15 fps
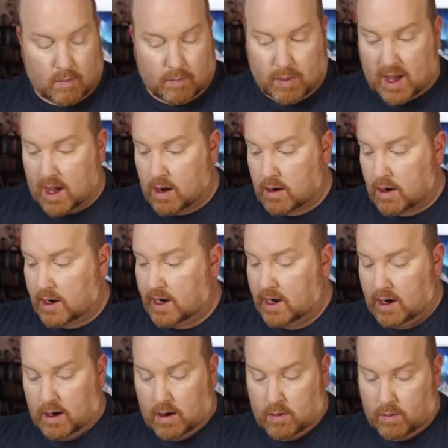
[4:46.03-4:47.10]
powder
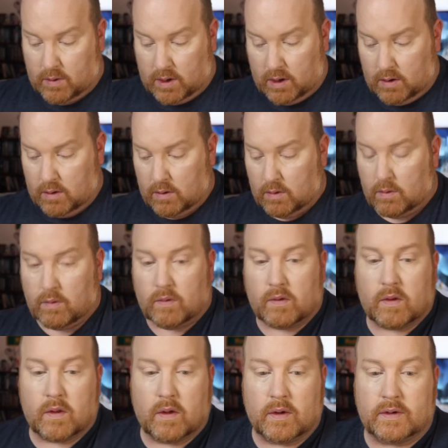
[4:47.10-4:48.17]
here we'll
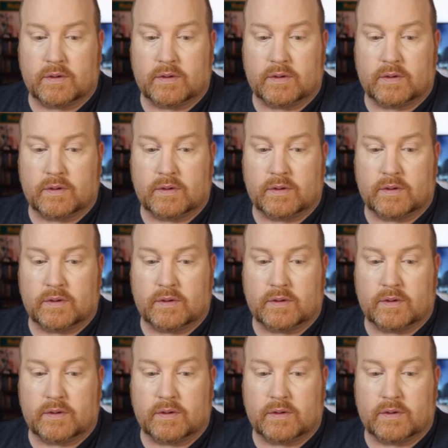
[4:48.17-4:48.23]
use